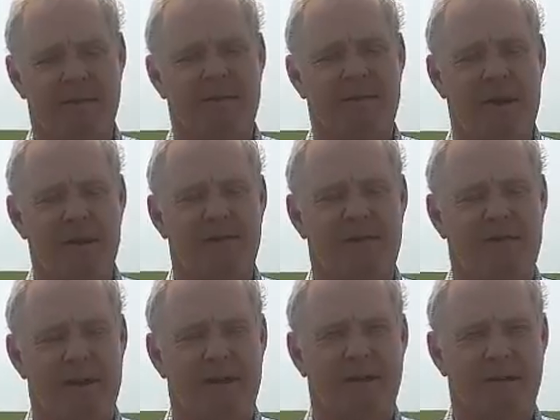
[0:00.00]
quite the
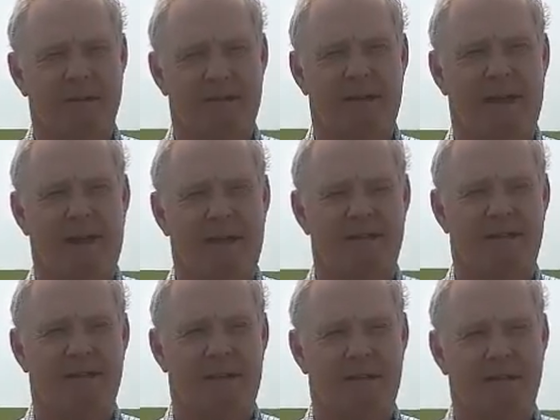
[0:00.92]
effect as it
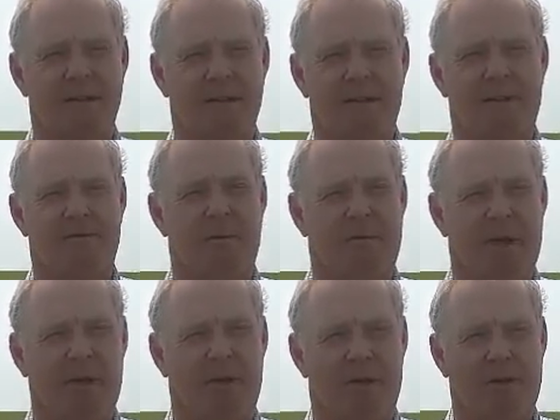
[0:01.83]
has if you
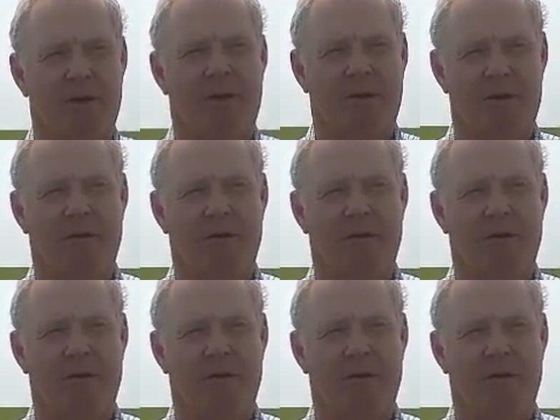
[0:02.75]
plant earlier.